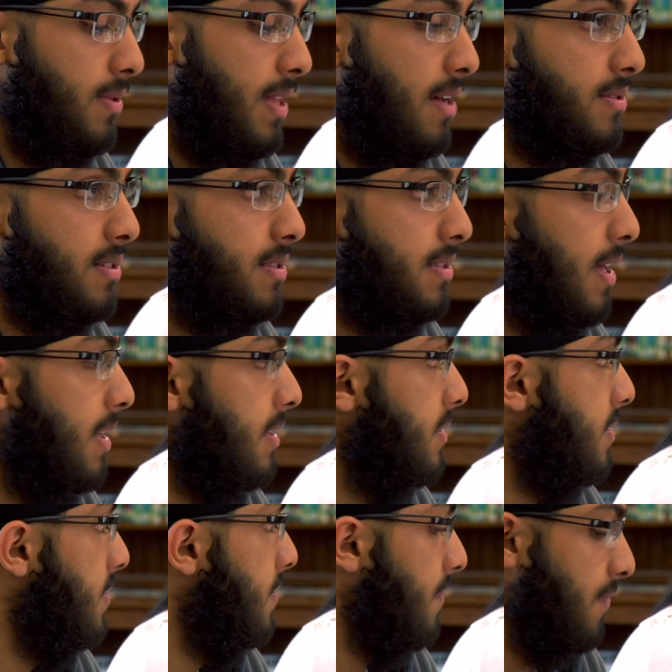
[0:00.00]
2,000
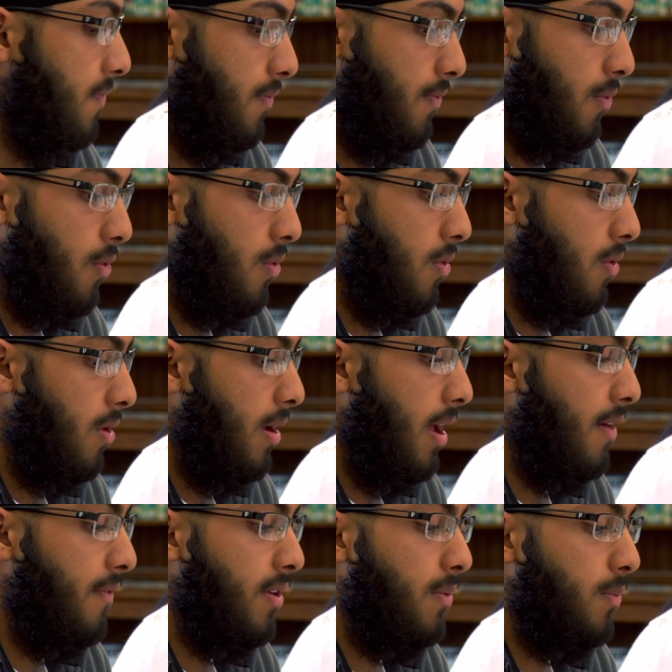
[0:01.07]
deaths for
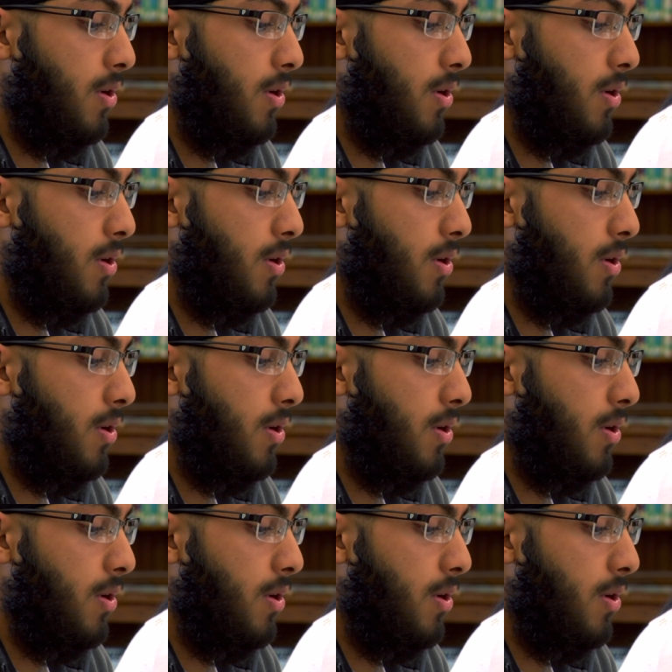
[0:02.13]
every